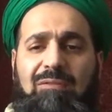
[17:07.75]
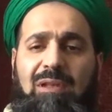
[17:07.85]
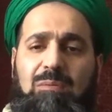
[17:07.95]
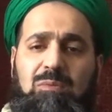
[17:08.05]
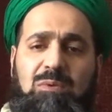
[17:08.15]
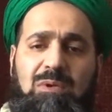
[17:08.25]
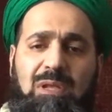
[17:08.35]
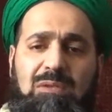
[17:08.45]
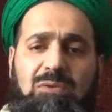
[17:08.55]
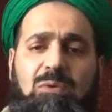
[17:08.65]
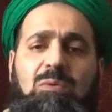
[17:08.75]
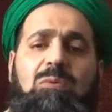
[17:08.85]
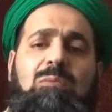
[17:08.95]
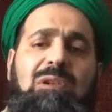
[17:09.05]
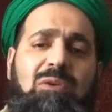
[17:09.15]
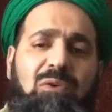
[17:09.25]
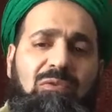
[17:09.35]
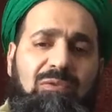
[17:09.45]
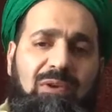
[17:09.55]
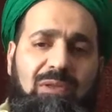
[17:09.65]
alhamdulillah, so many
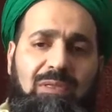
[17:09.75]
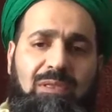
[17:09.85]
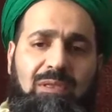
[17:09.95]
huffaz,